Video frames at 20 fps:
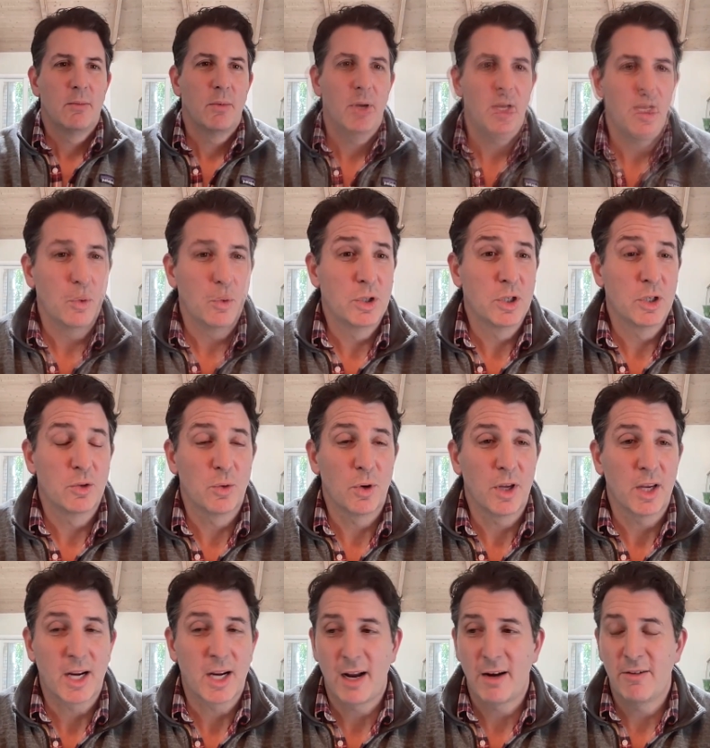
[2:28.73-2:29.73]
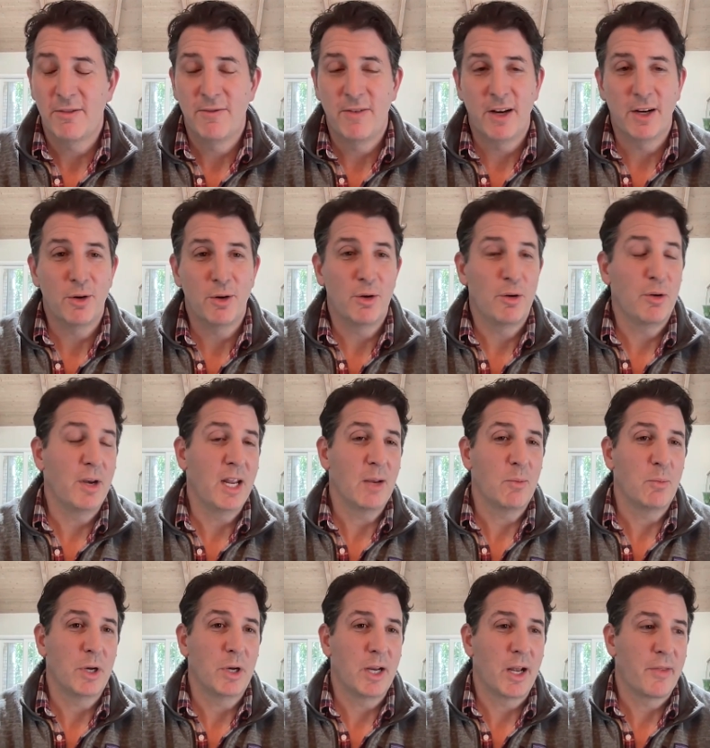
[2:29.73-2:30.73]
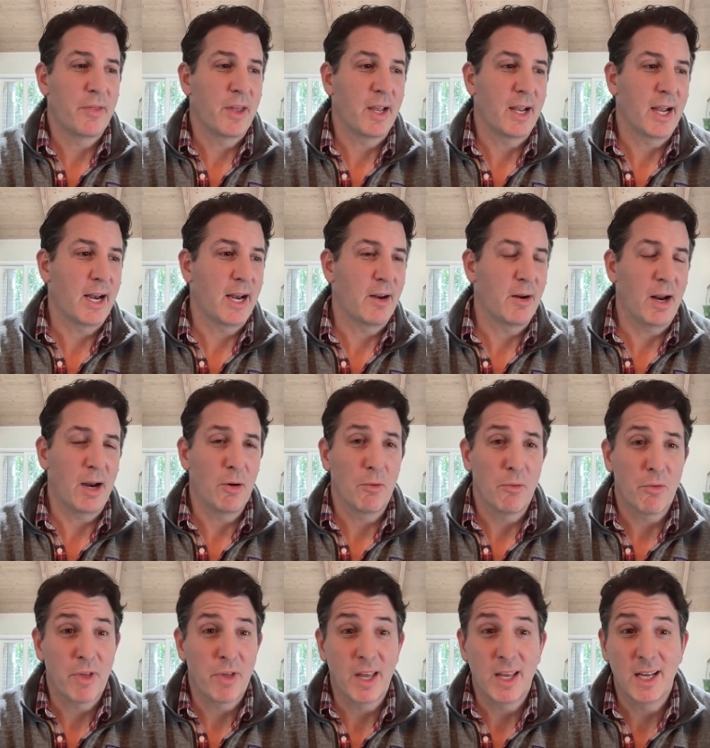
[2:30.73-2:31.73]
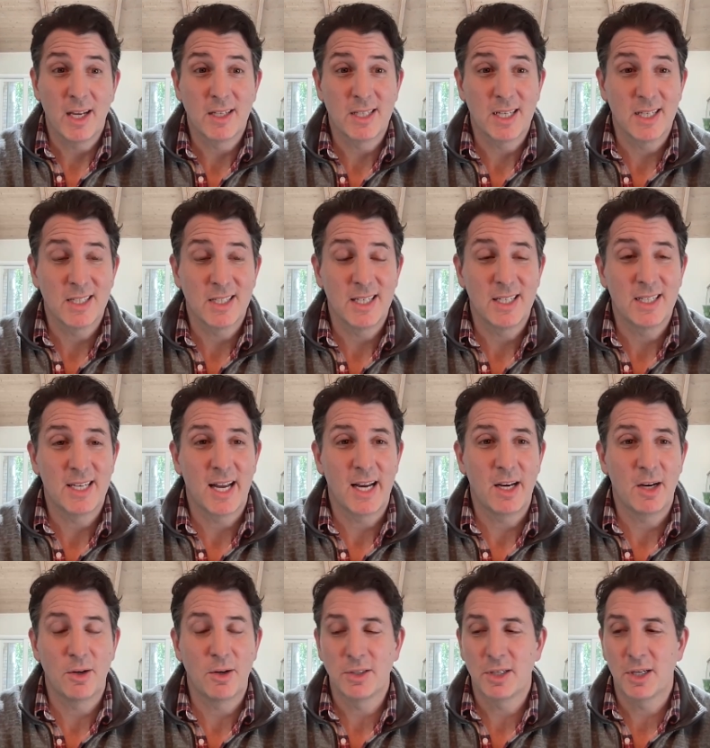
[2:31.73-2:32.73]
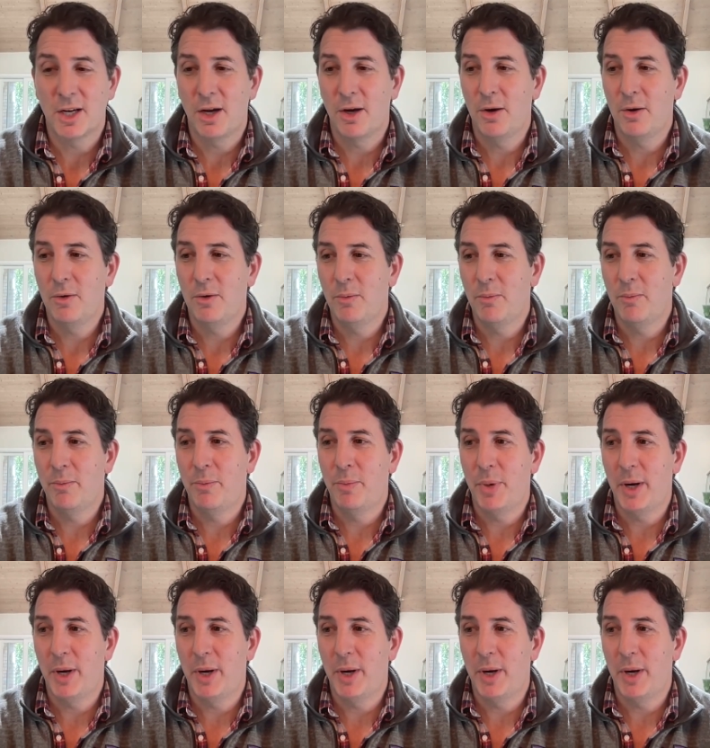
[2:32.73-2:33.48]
which is really kind of funny and unique, but nothing I, I don't think existed 10 years ago,